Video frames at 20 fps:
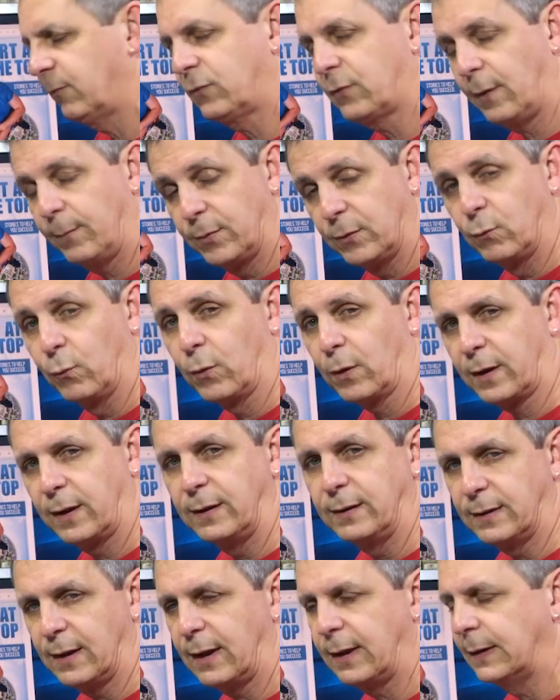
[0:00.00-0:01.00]
So I've been
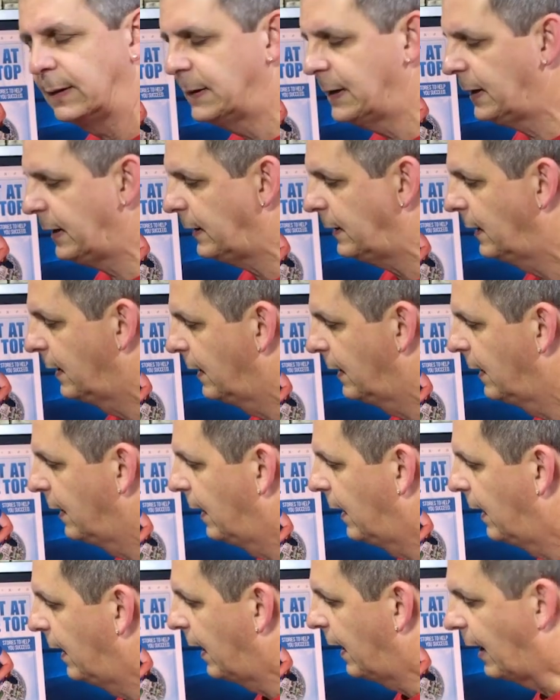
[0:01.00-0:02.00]
working day and night.
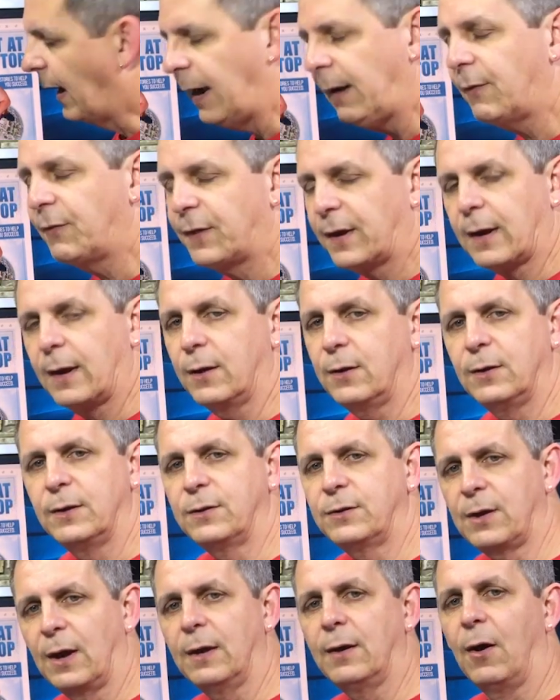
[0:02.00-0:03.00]
I don't think I could have
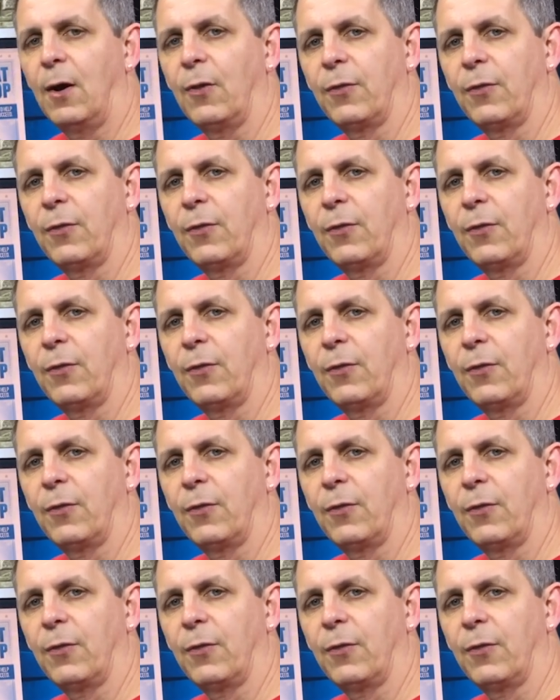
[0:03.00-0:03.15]
done all